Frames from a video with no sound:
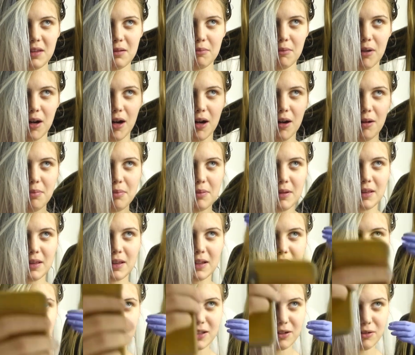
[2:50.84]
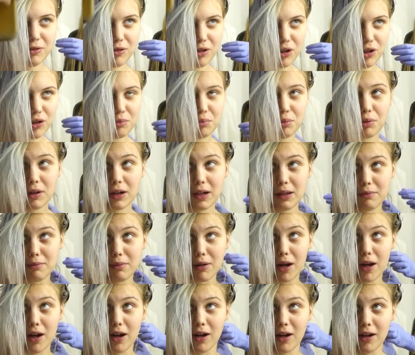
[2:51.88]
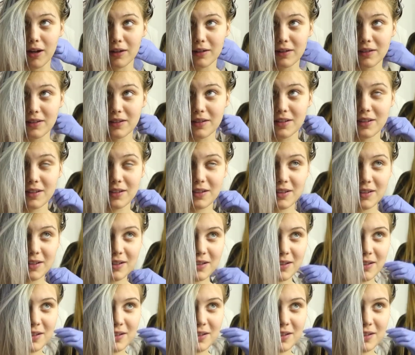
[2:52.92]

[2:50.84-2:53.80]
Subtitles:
them up and they still look pretty blonde.